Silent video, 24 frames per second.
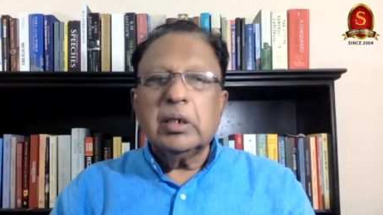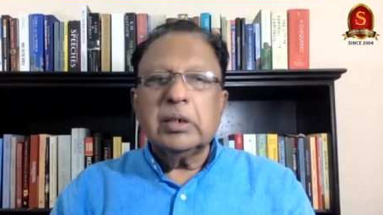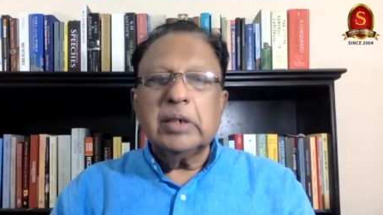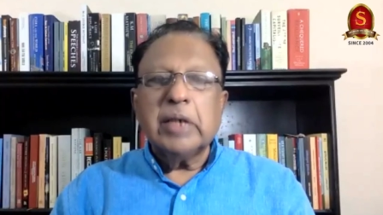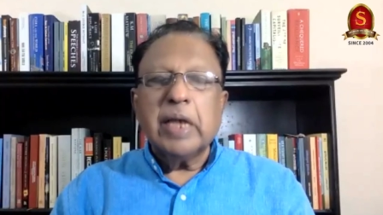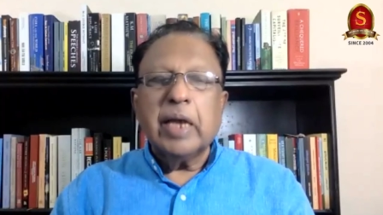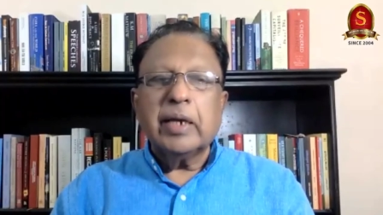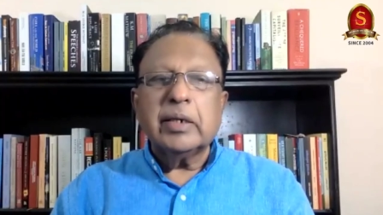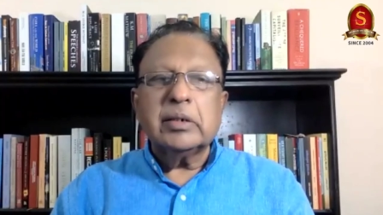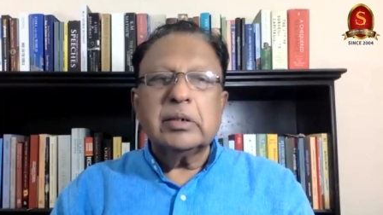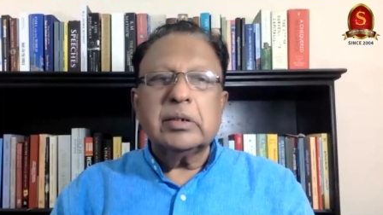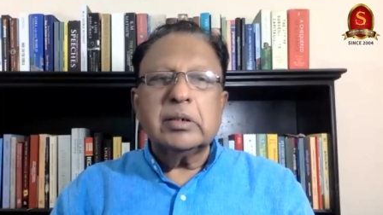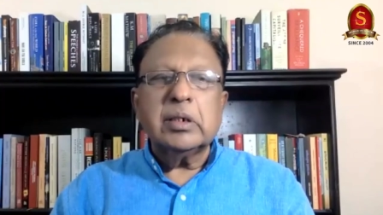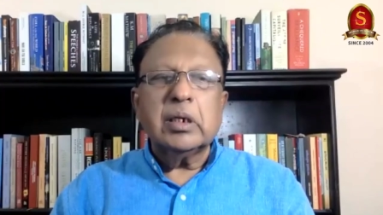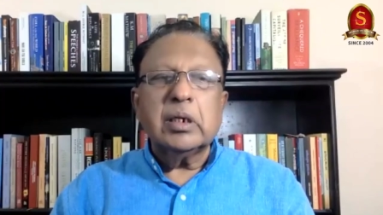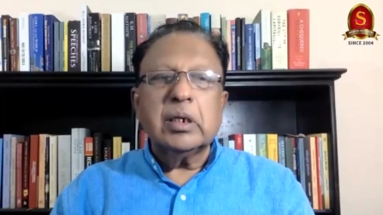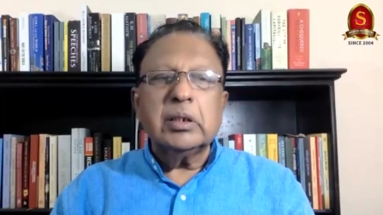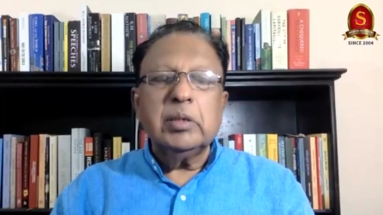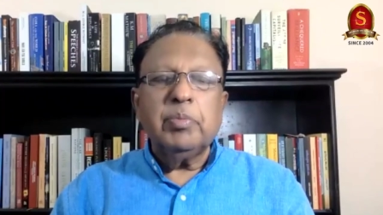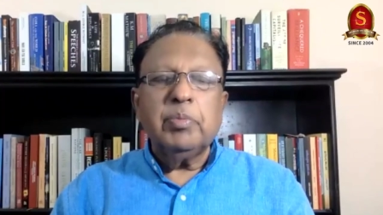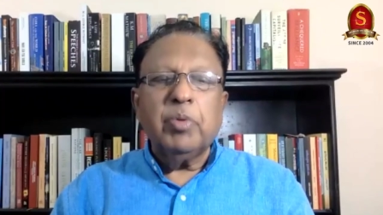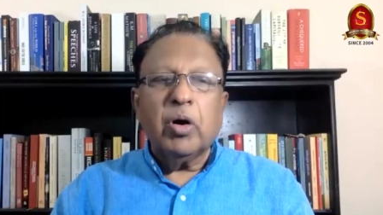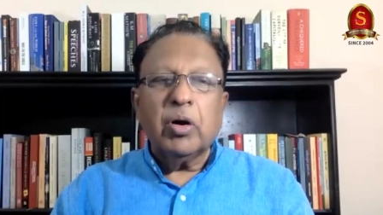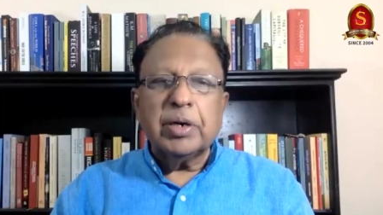that
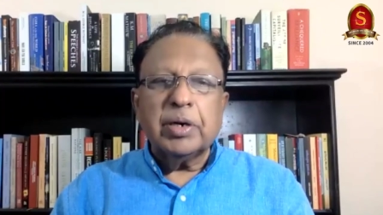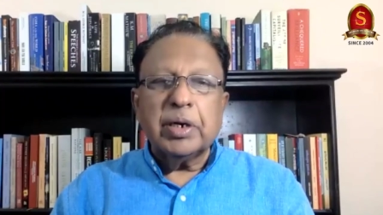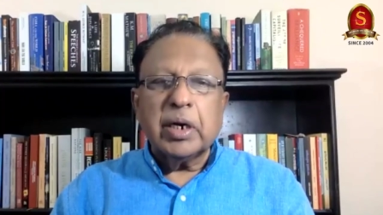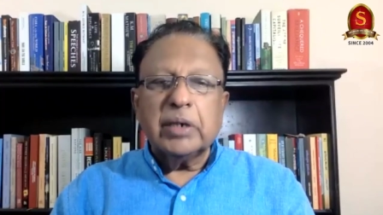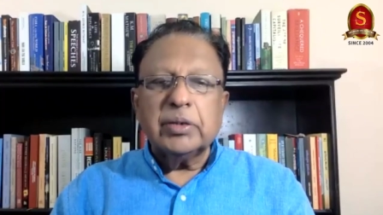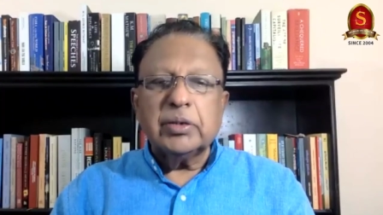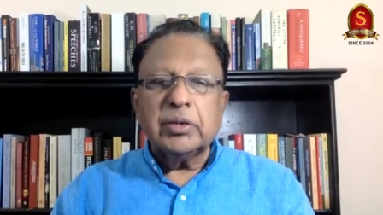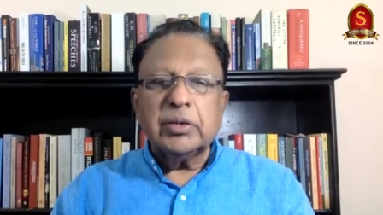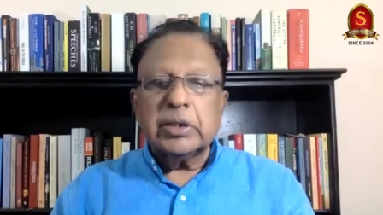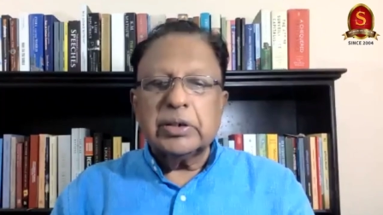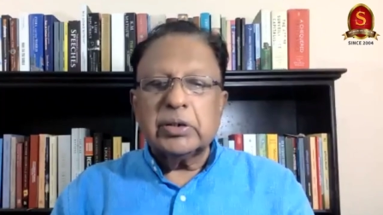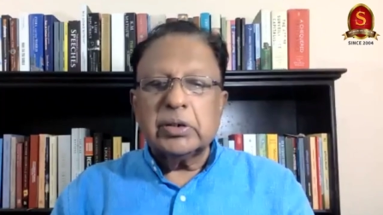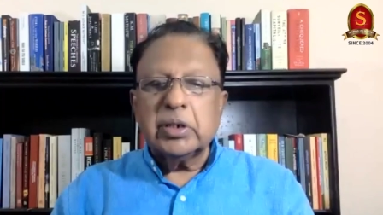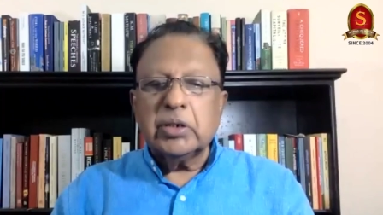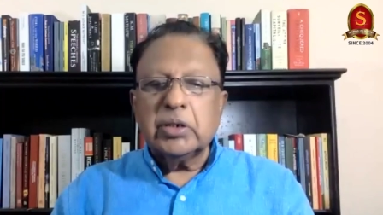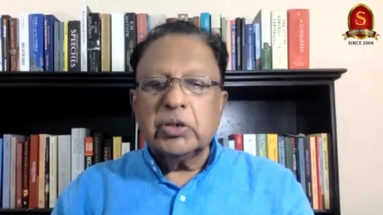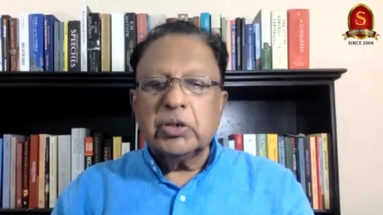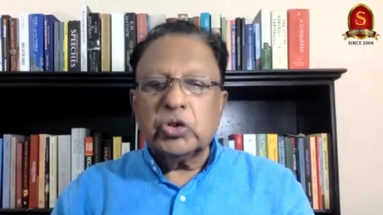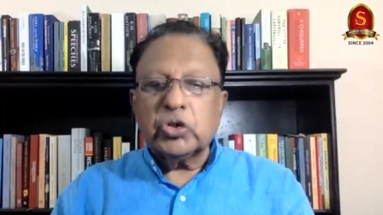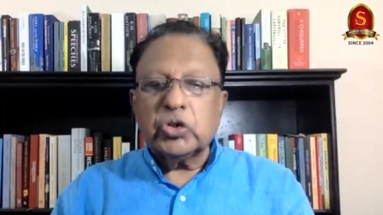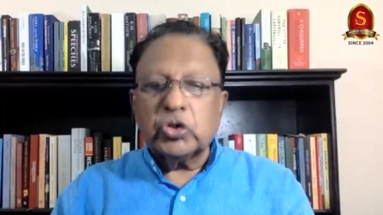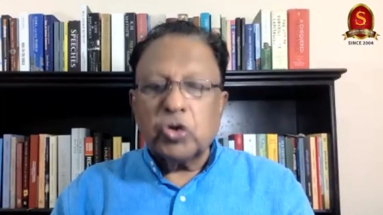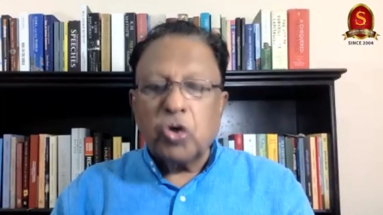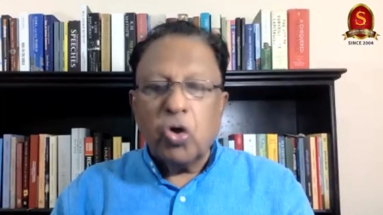uh, the polarization
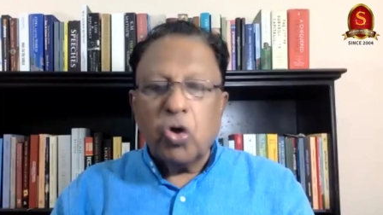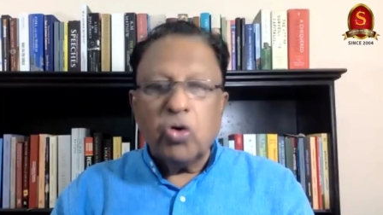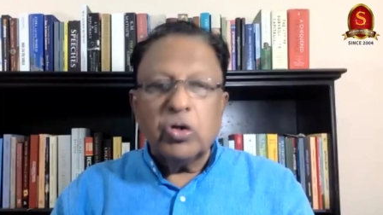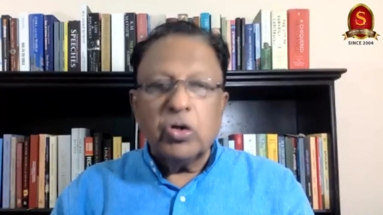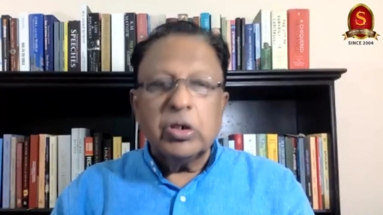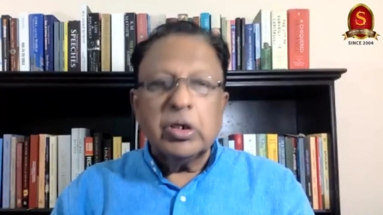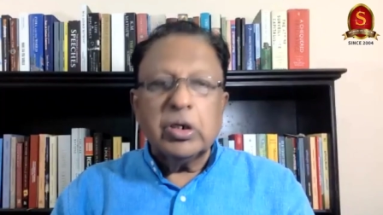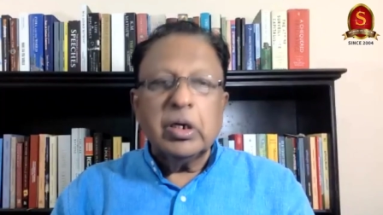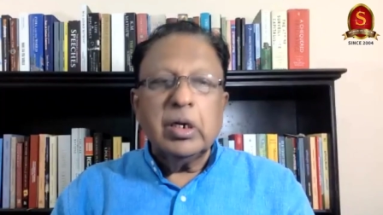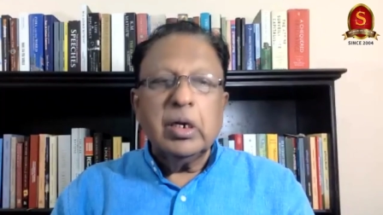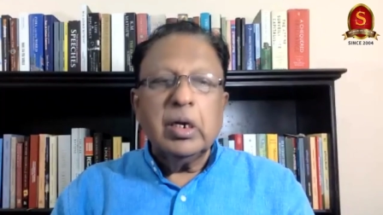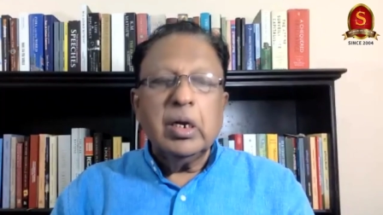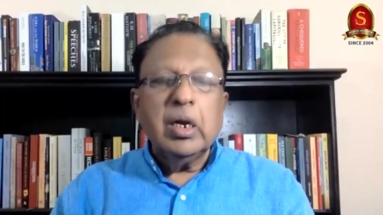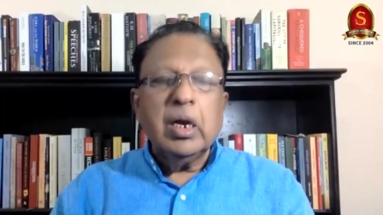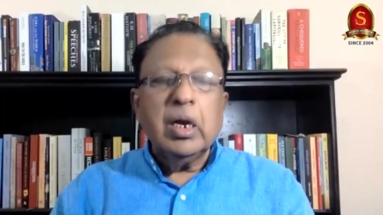is strong